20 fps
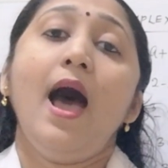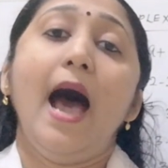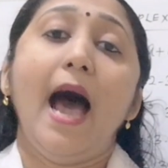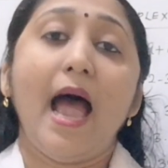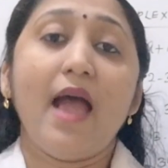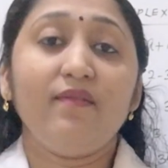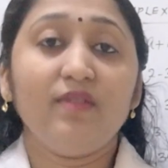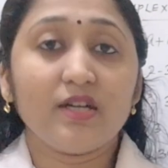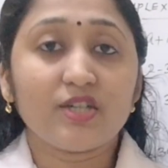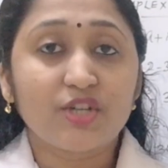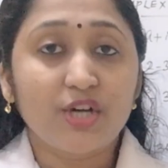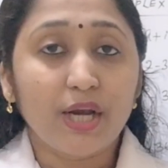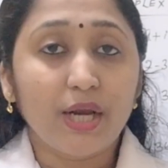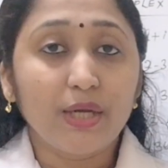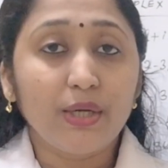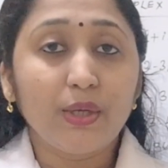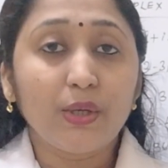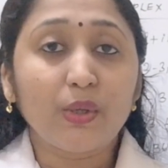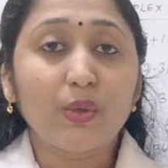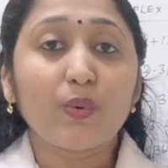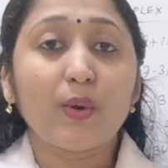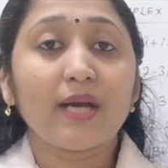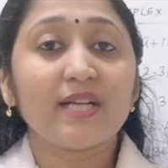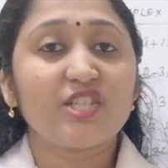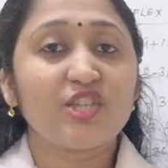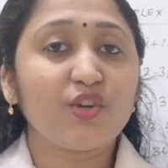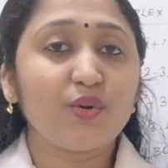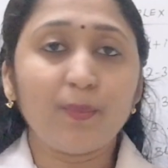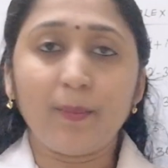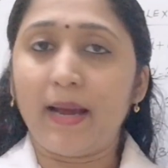I will train you to
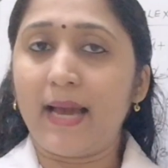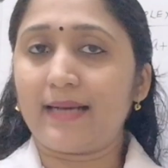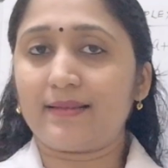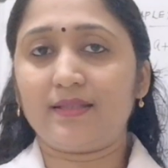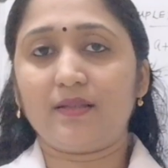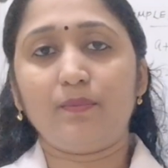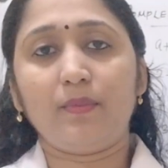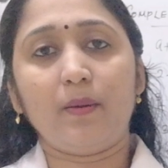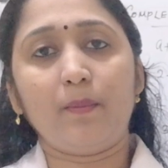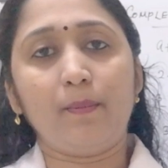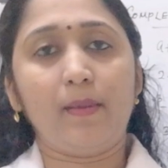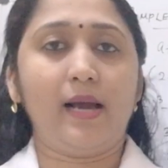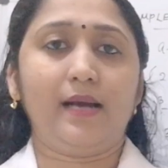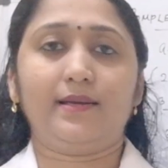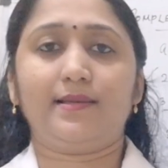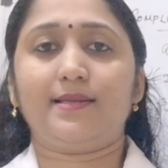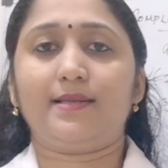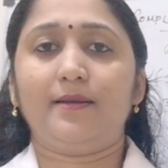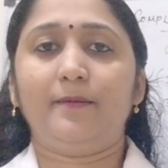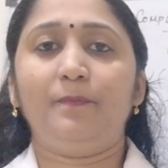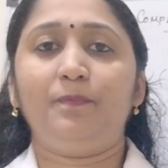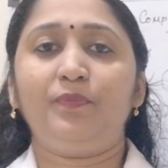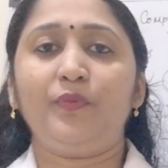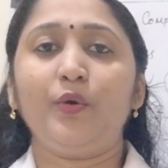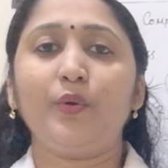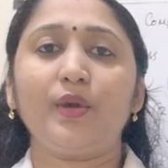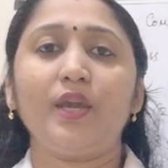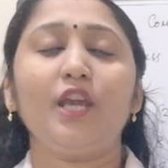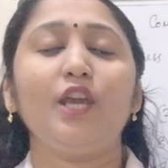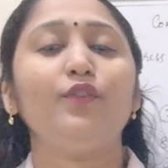achieve maximum marks.
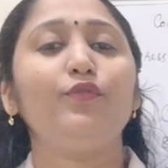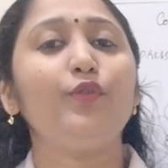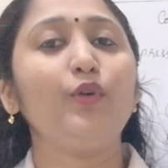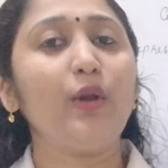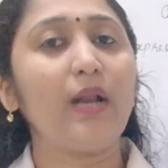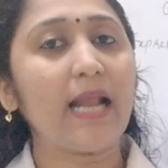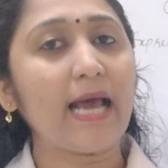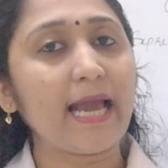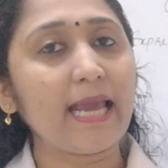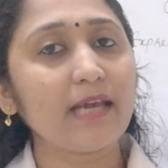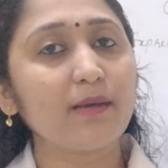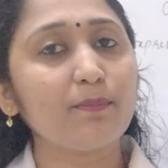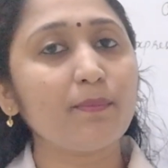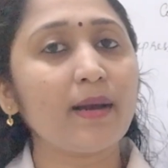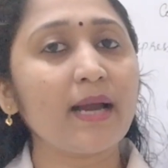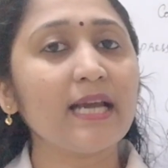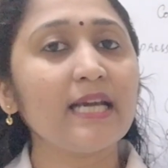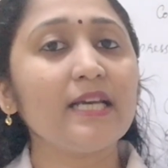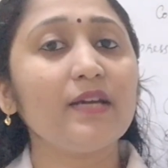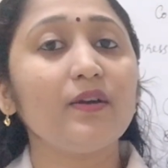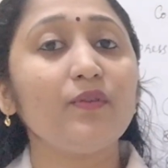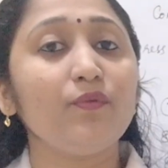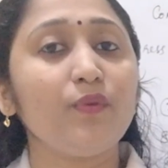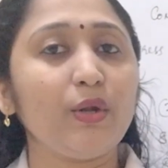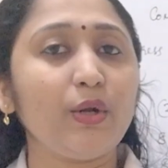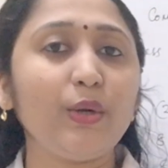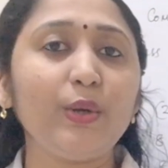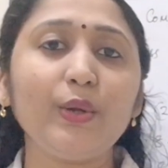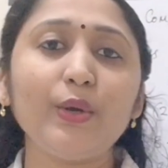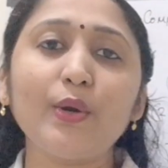Okay, if you like my
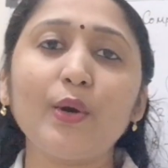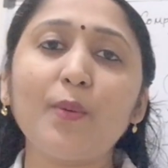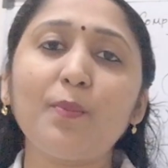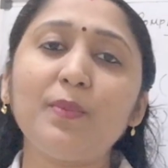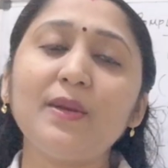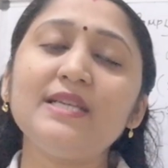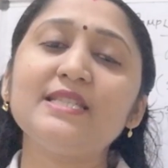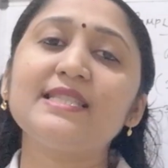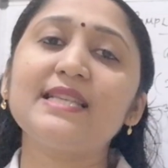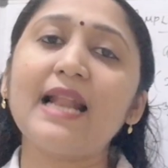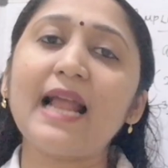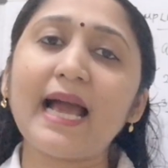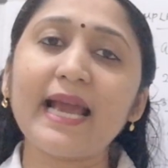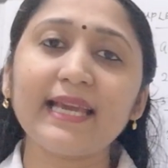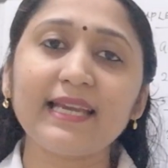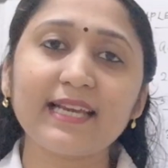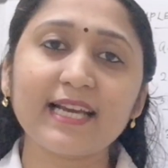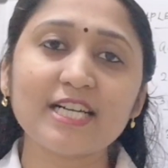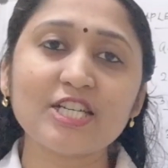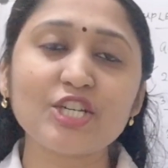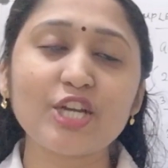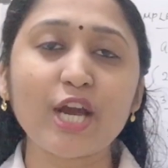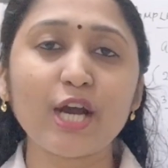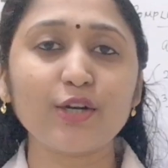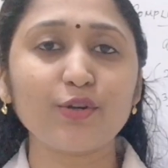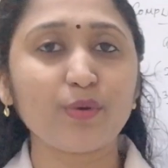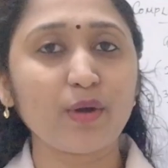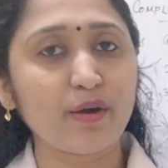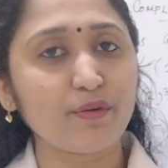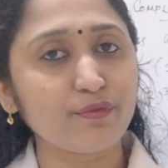video, please like and
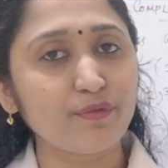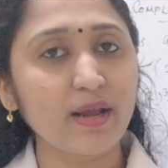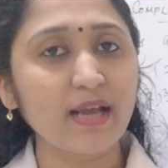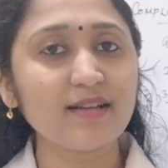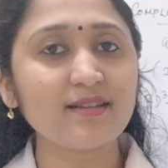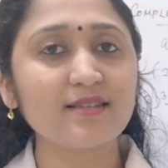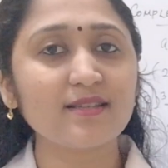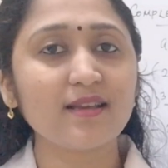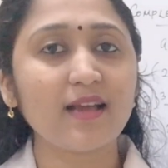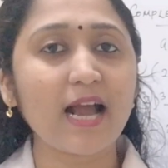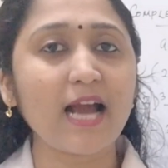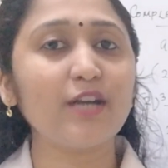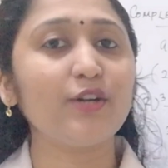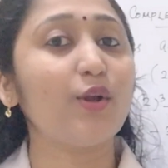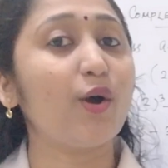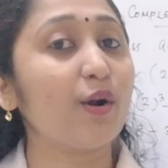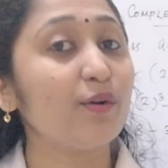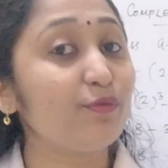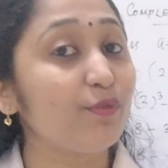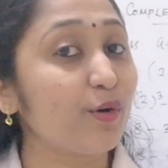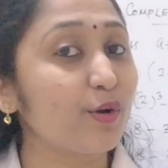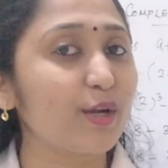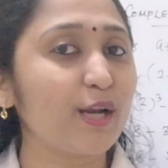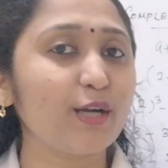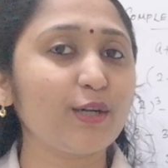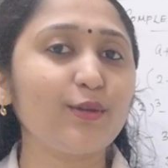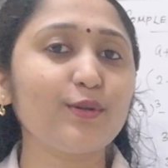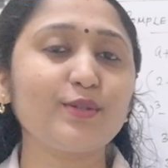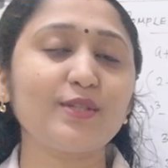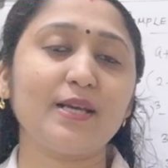share to your friends, and don't
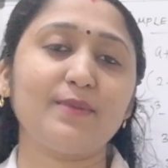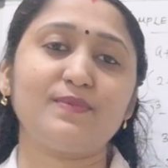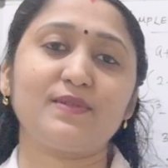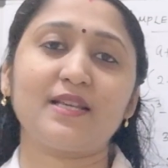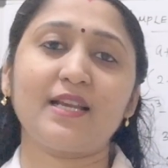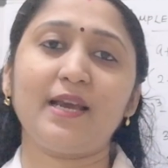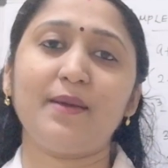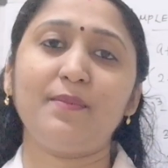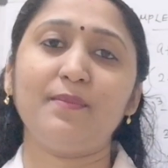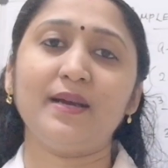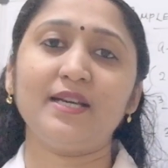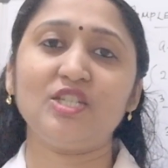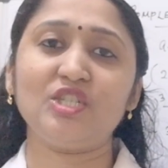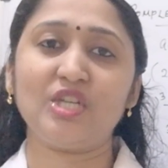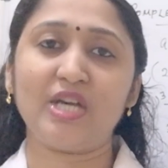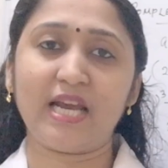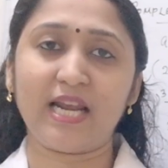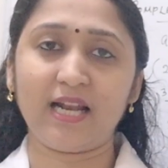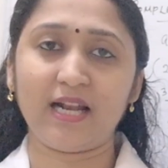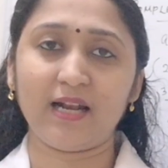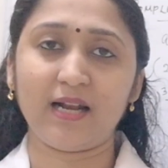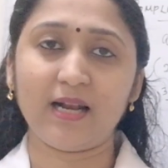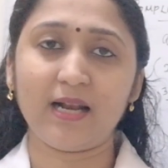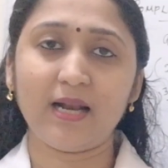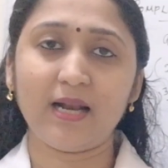forget to subscribe my channel.